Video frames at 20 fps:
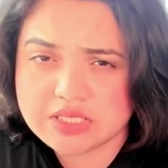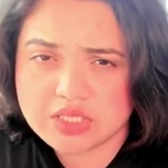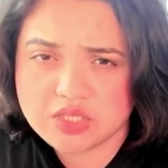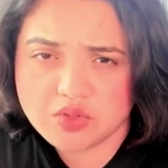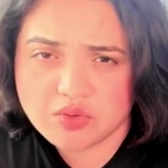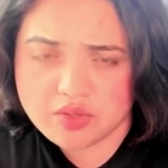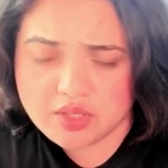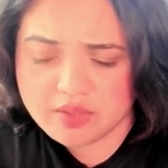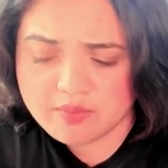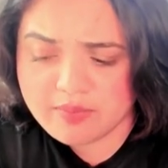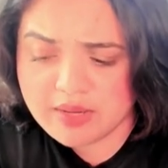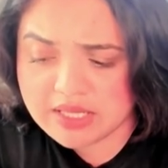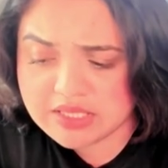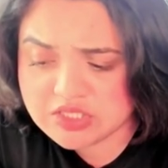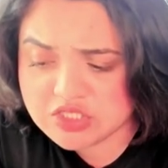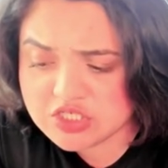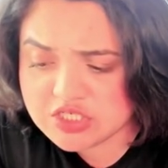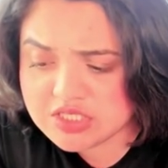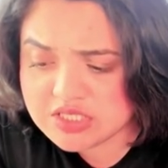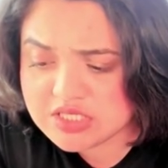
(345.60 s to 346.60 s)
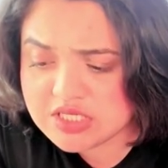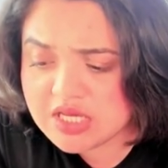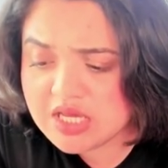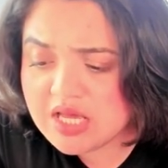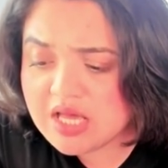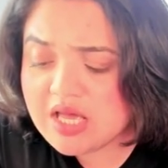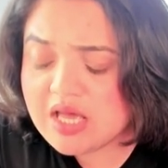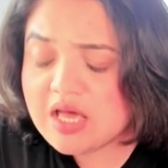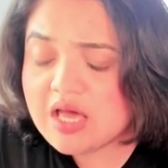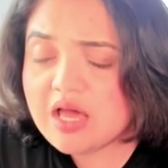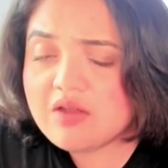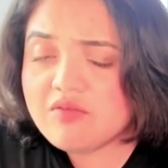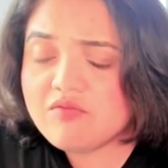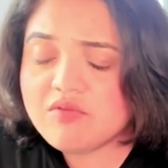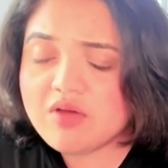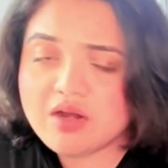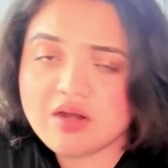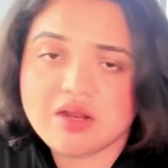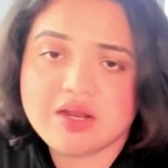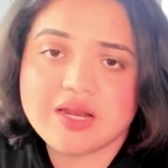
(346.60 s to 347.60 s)
security patches. And
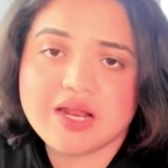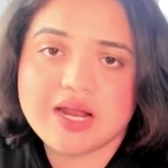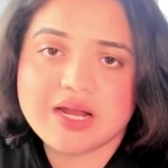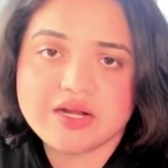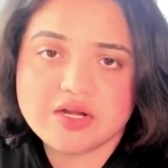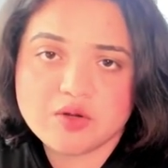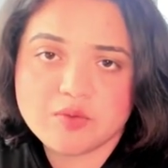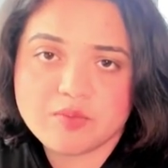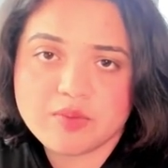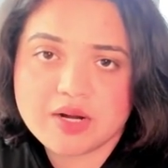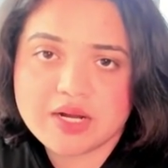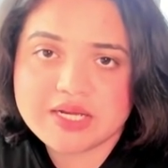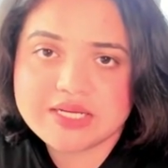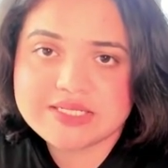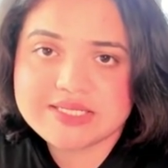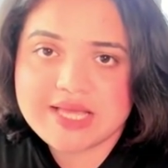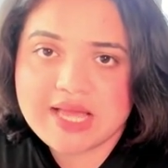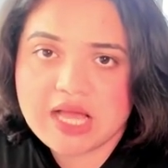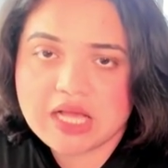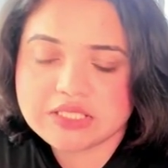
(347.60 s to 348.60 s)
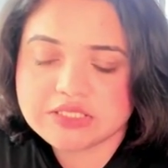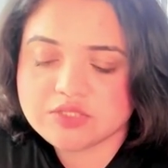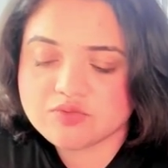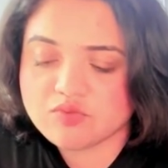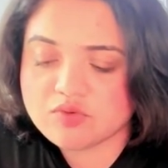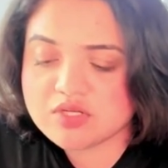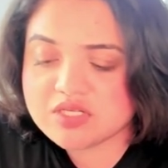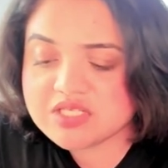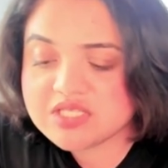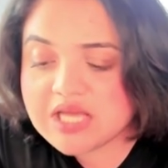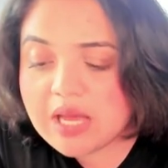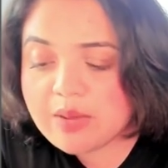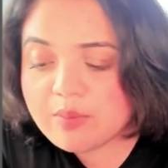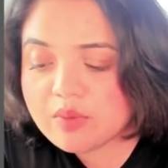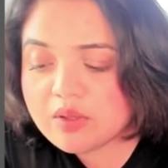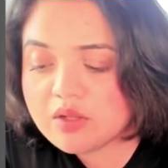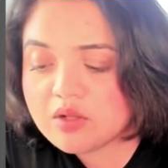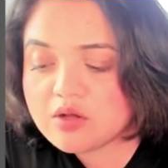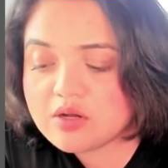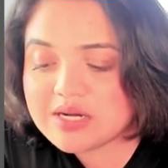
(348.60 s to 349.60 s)
when an enterprise asks for
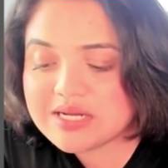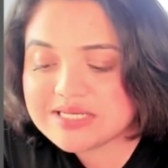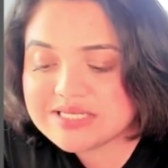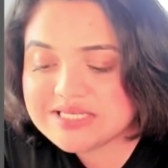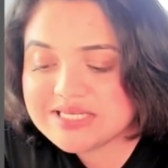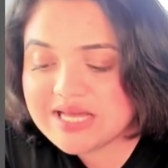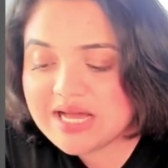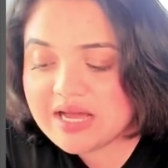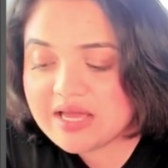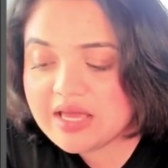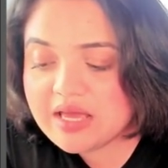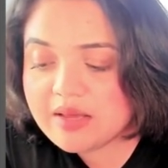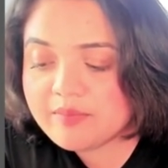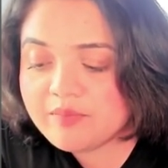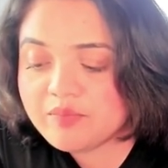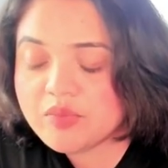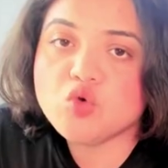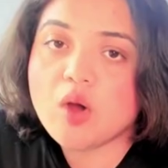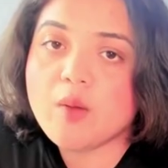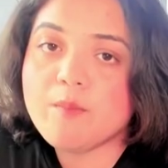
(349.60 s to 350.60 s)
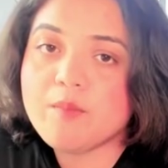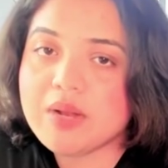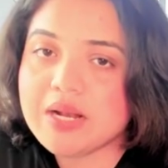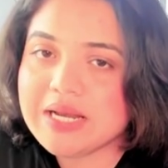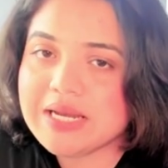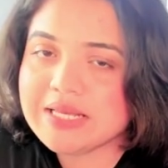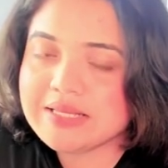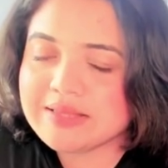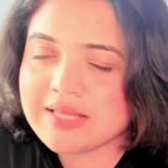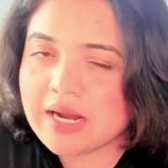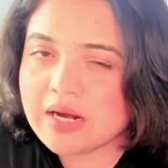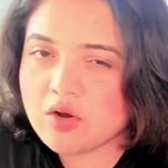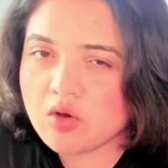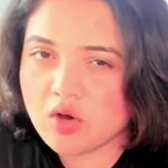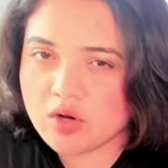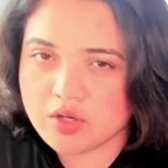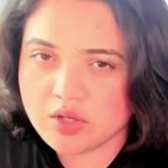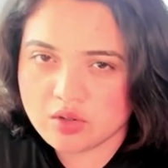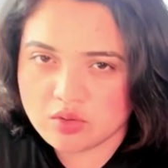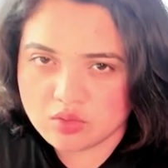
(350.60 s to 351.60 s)
SAML or S C I M, you are building that
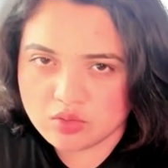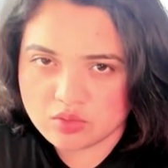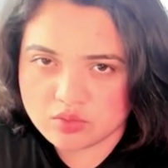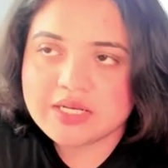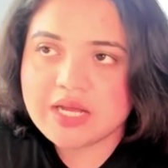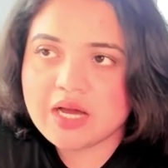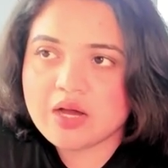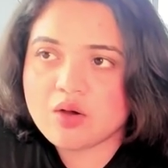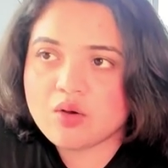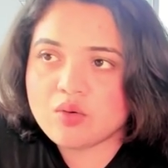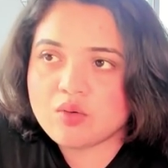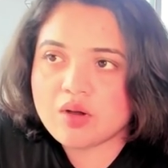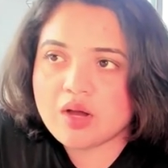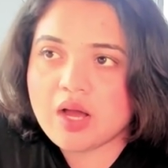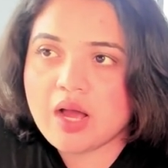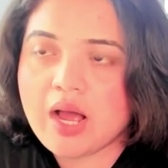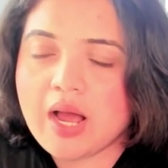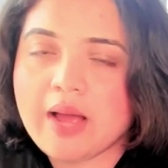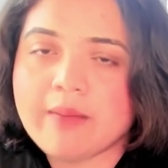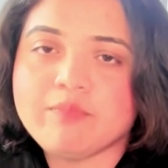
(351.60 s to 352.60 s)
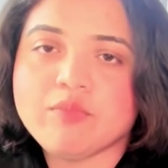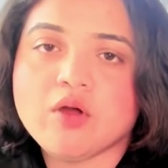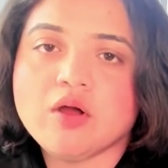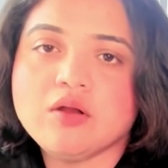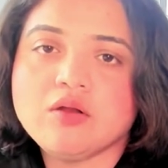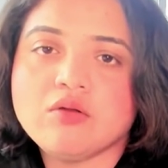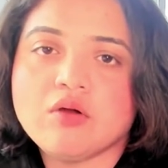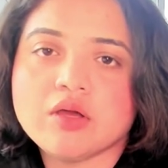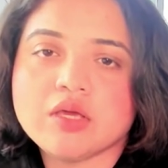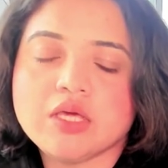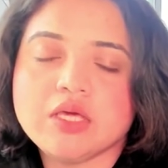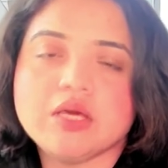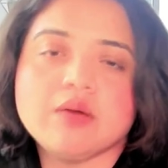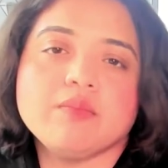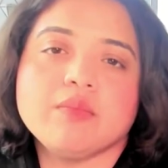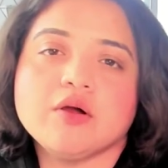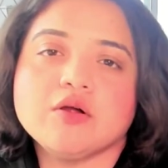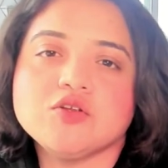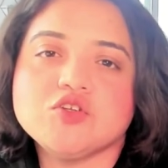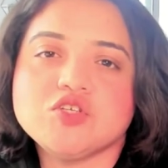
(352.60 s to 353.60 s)
on your own. Now, I'm not talking
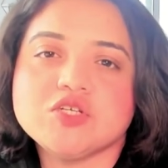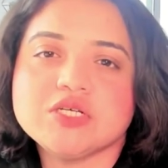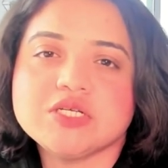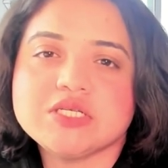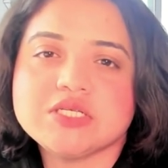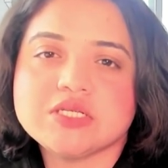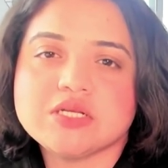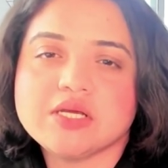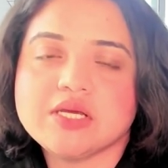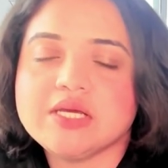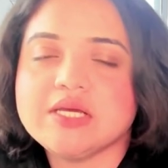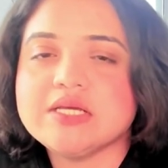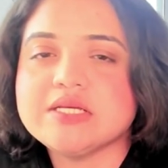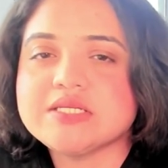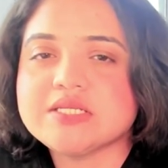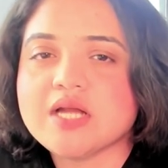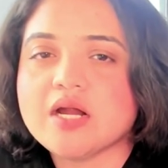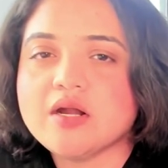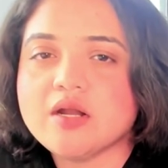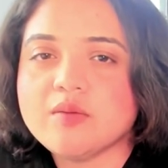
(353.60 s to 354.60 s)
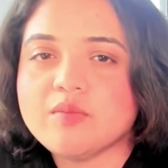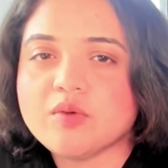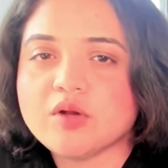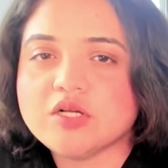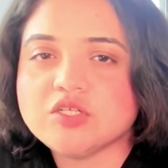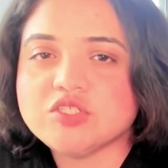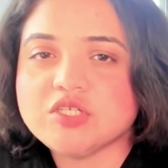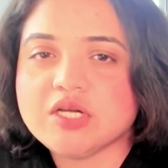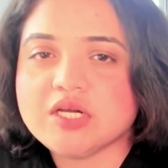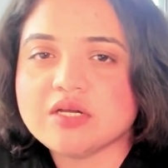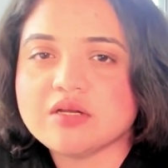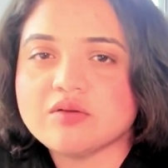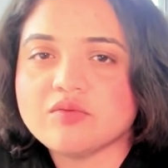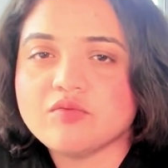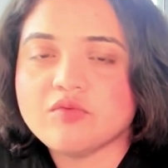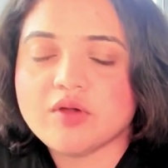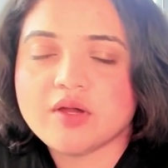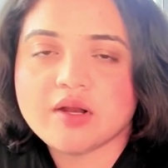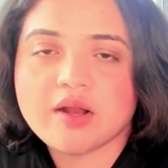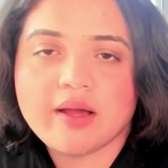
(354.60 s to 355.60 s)
about just a startup project
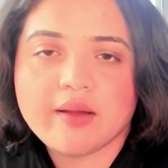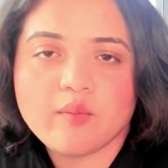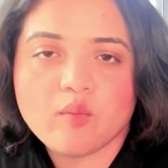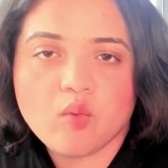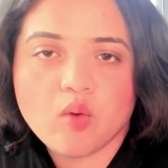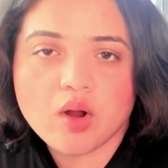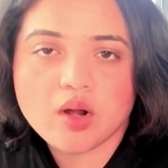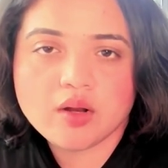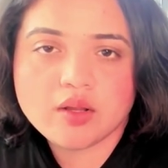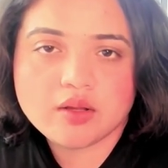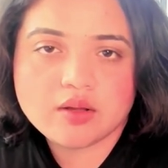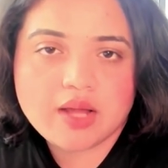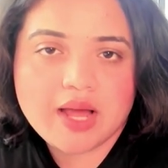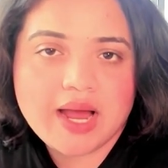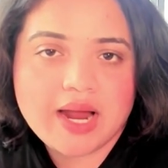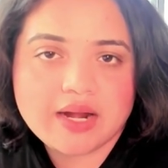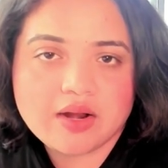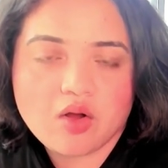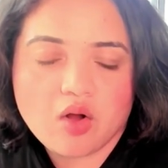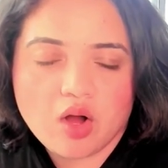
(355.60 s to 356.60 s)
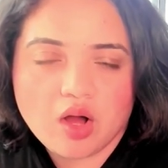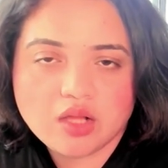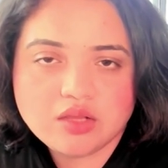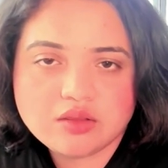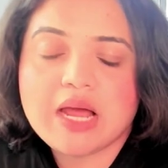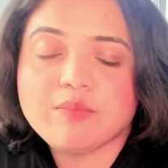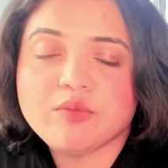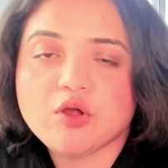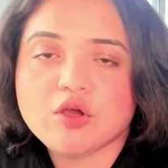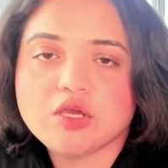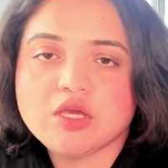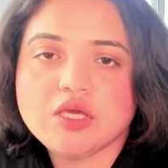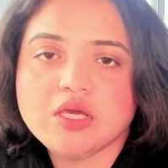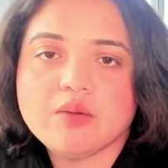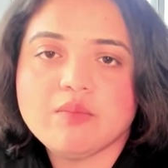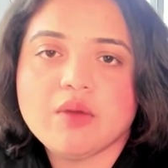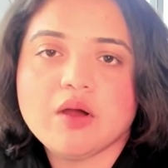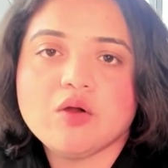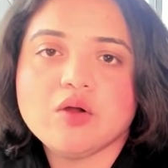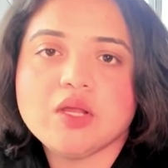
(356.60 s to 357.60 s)
where I want to add auth. I'm talking
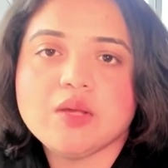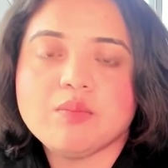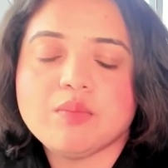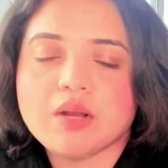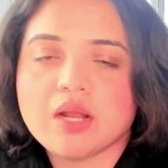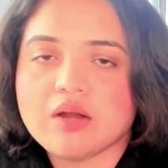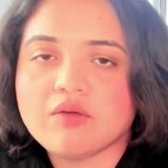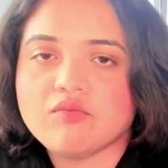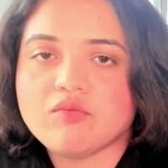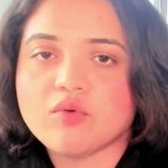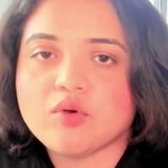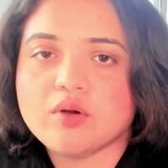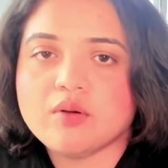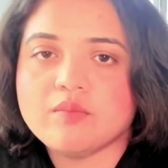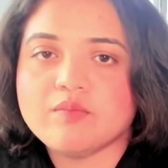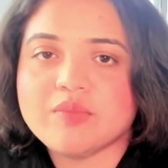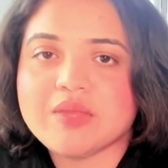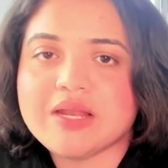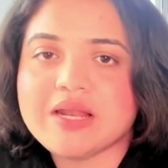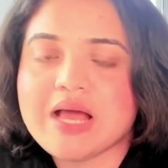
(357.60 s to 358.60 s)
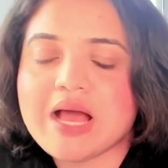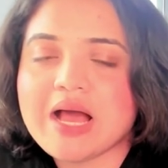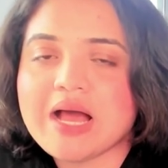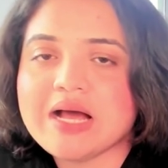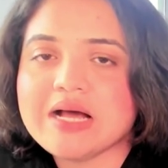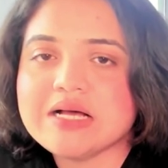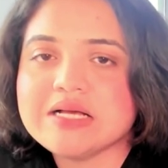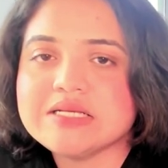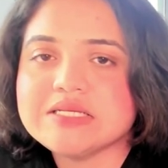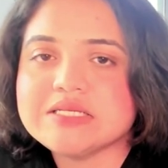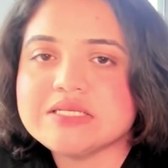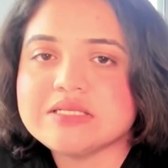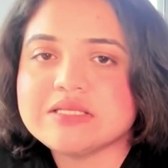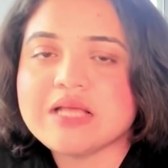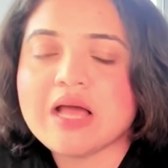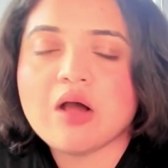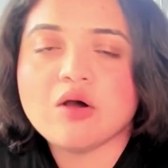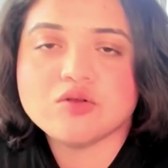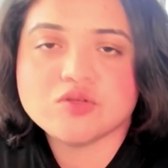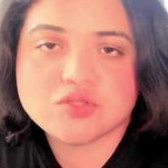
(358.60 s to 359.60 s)
about a platform that has
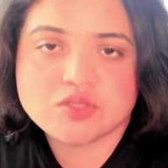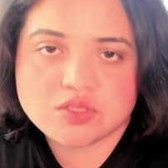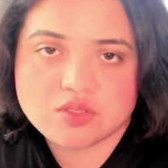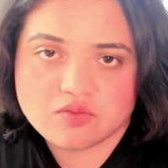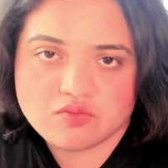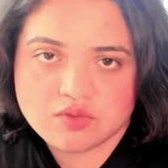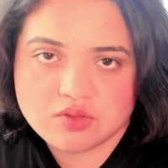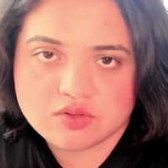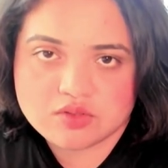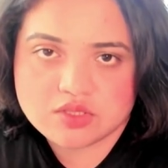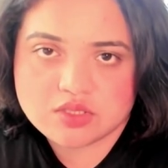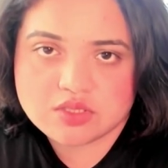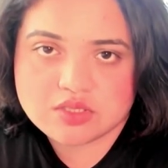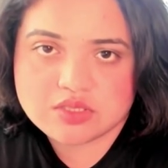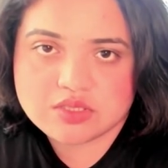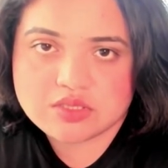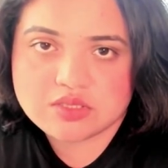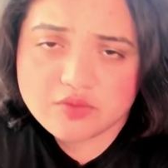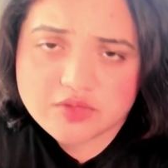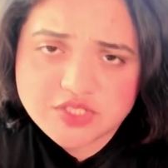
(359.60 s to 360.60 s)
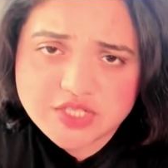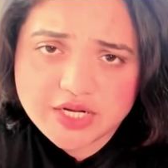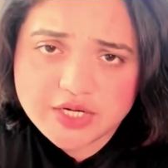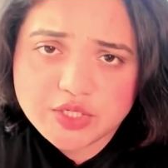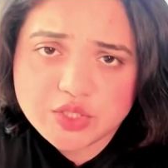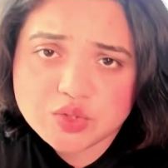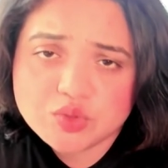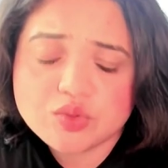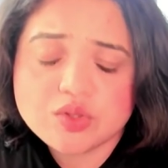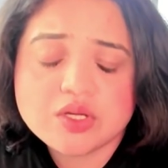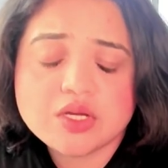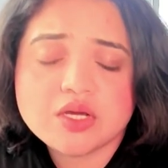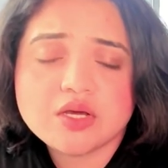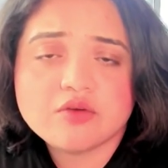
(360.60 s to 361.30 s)
thousands of users, which I do